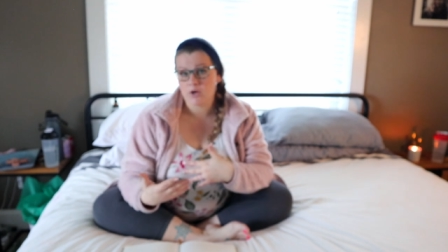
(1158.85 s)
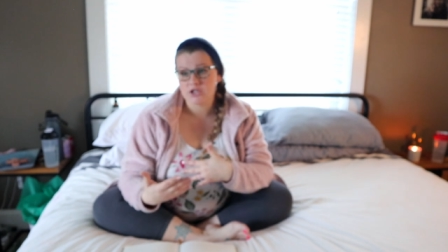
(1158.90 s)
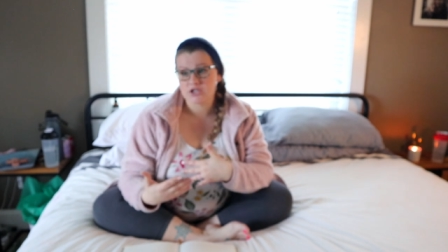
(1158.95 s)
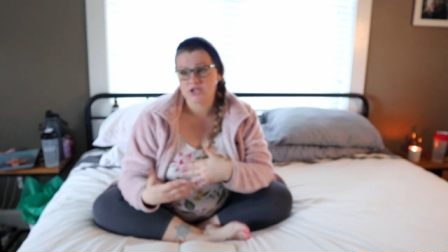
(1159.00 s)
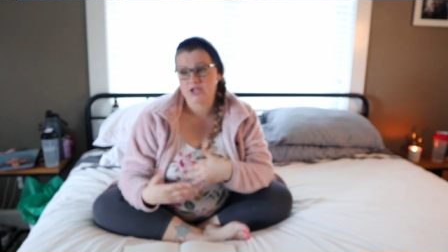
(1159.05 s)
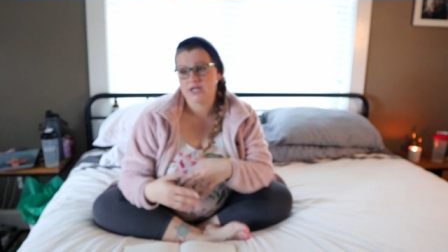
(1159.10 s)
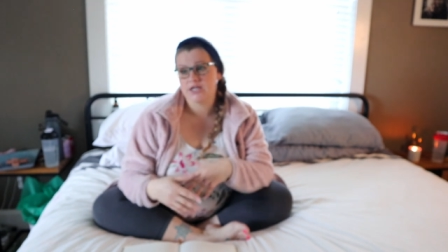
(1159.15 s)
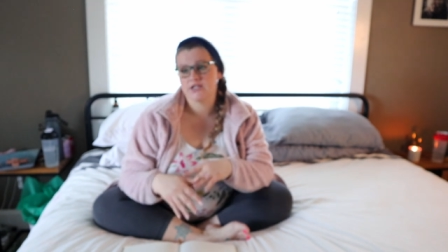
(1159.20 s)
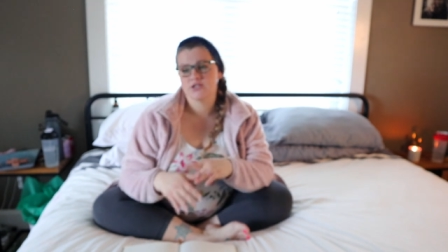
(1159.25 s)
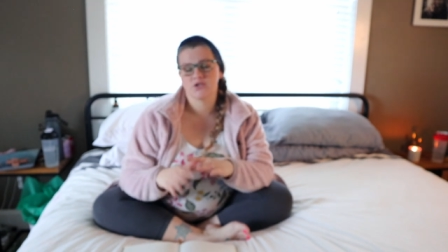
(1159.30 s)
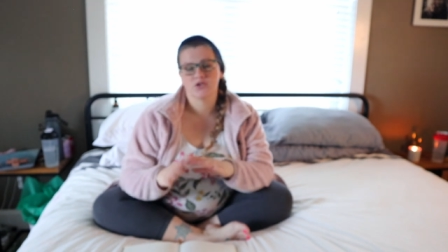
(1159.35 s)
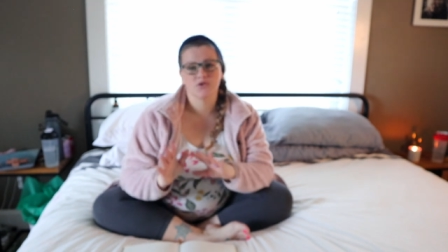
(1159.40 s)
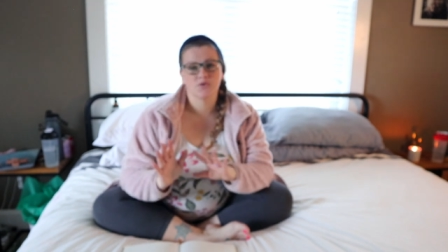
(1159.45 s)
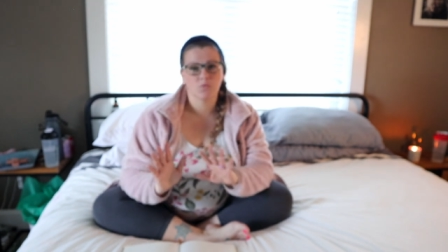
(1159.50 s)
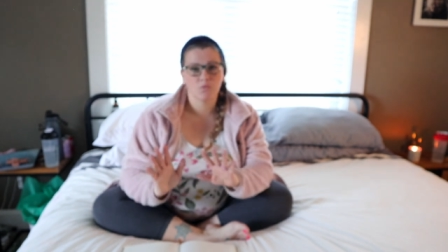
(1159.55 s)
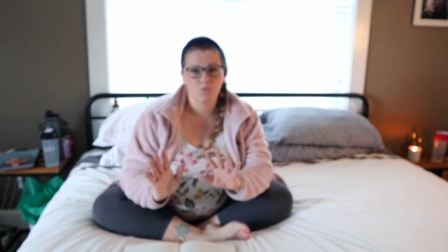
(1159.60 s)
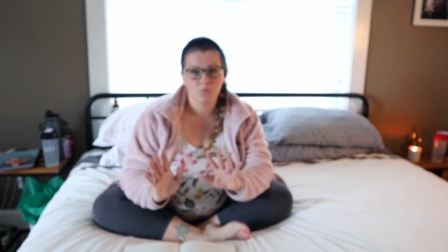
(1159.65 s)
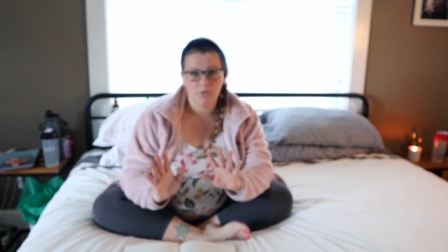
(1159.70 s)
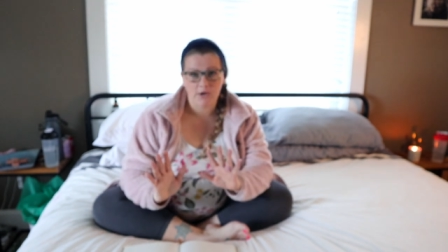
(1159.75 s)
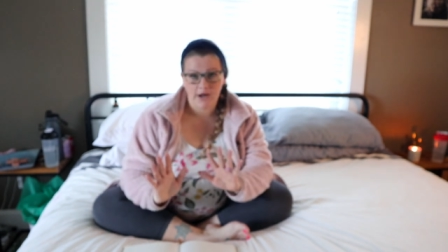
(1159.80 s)
watch kids or
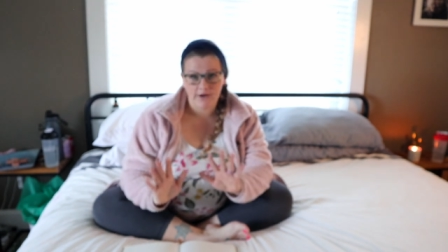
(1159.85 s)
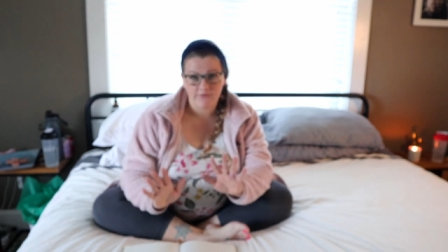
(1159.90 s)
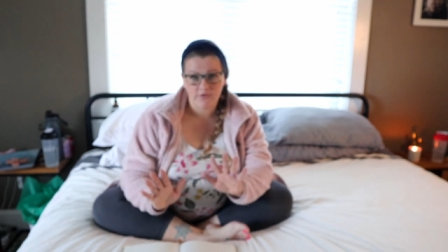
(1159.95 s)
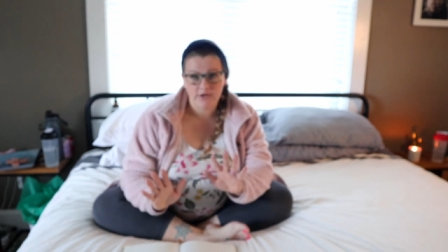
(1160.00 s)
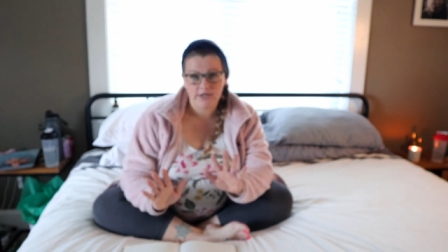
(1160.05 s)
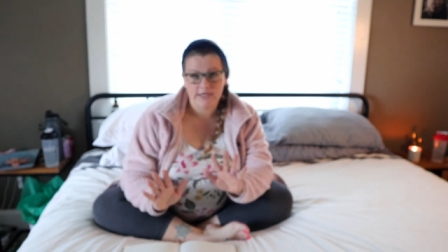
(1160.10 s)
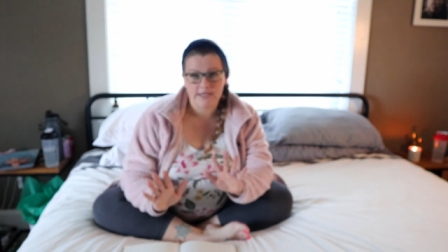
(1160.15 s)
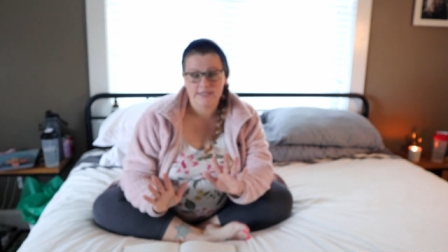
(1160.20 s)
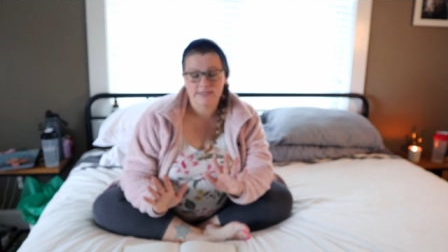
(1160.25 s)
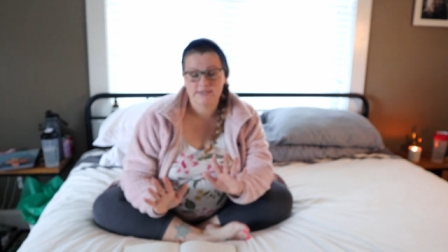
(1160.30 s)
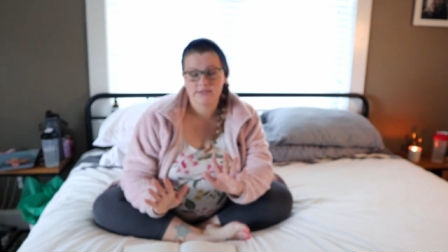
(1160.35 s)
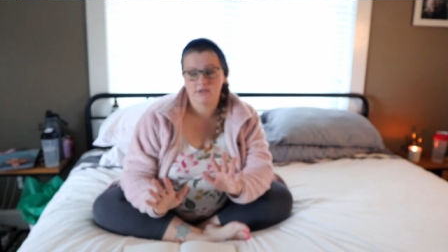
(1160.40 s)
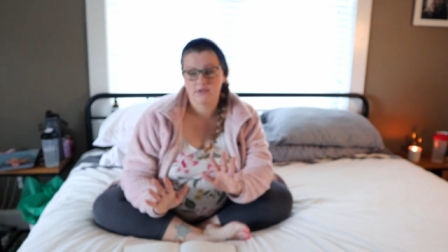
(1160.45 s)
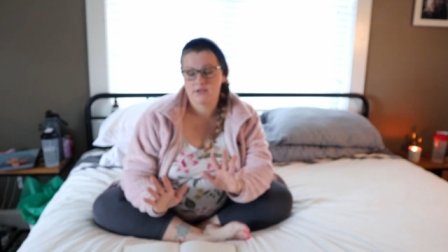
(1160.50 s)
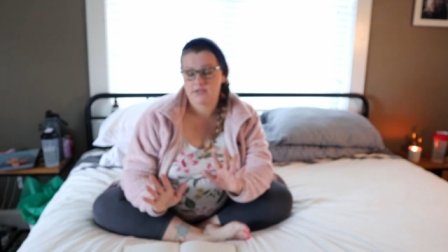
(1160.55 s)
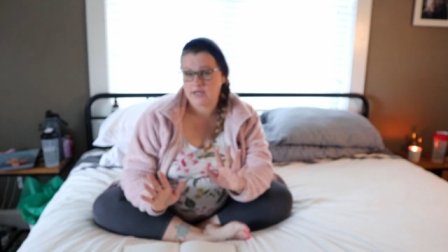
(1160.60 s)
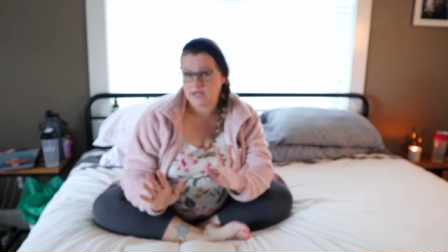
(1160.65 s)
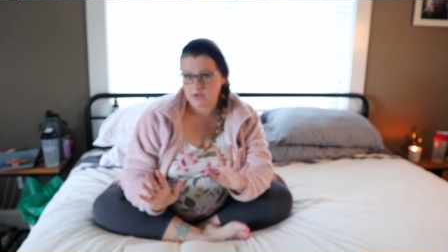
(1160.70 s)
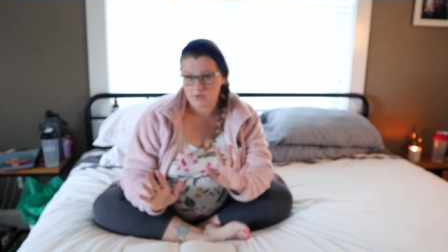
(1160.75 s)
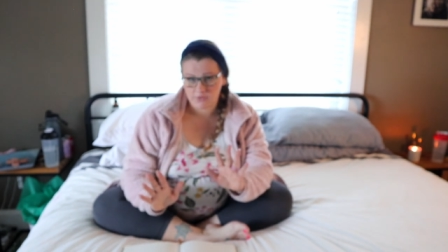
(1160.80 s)
whatever it is,
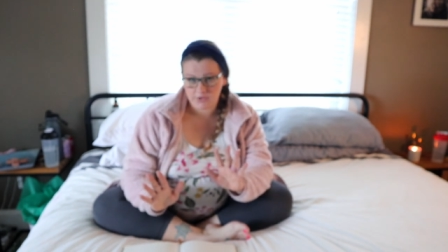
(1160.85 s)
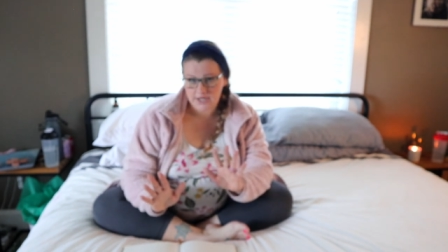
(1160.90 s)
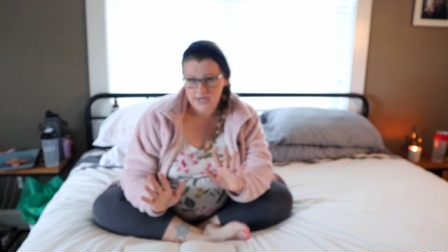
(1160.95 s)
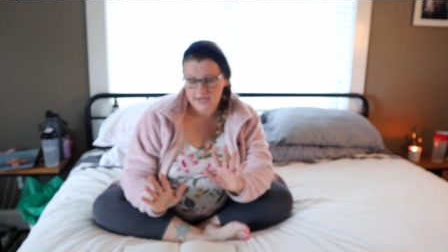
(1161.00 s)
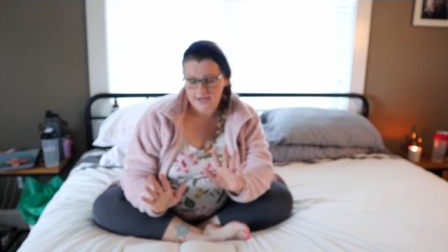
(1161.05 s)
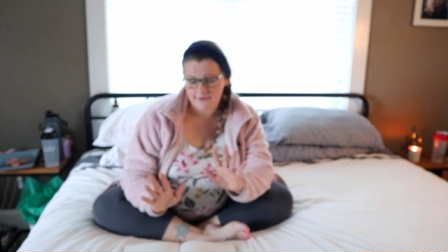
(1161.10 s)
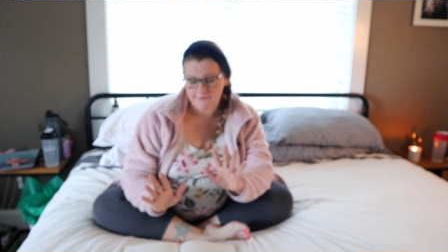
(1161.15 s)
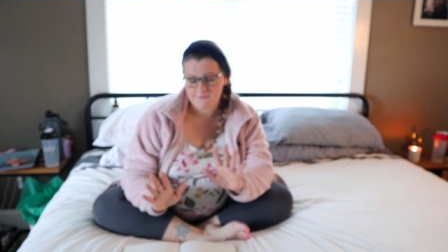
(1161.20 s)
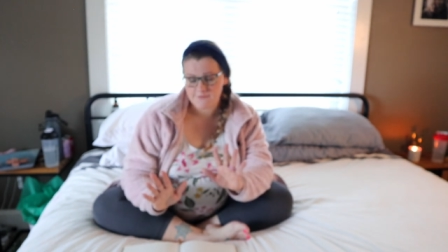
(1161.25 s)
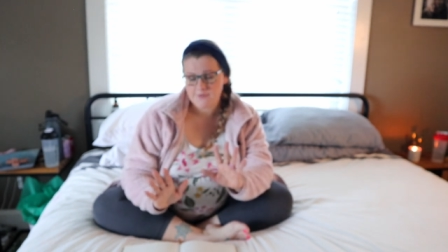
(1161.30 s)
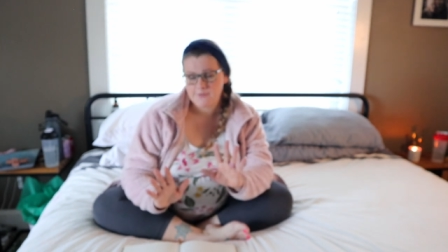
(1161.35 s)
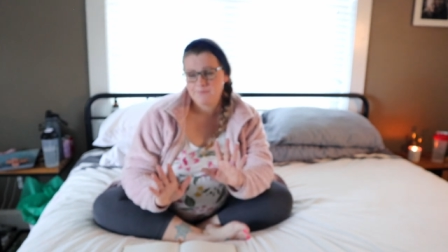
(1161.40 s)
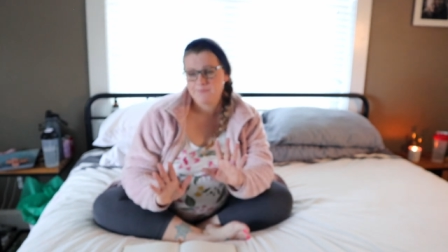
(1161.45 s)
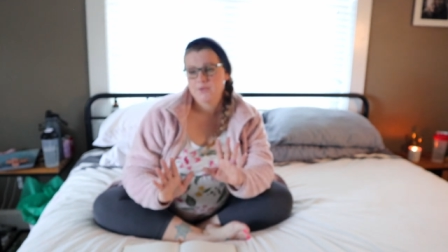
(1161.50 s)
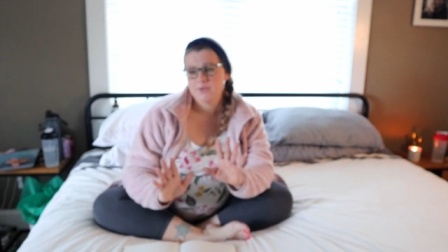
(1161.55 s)
get creative.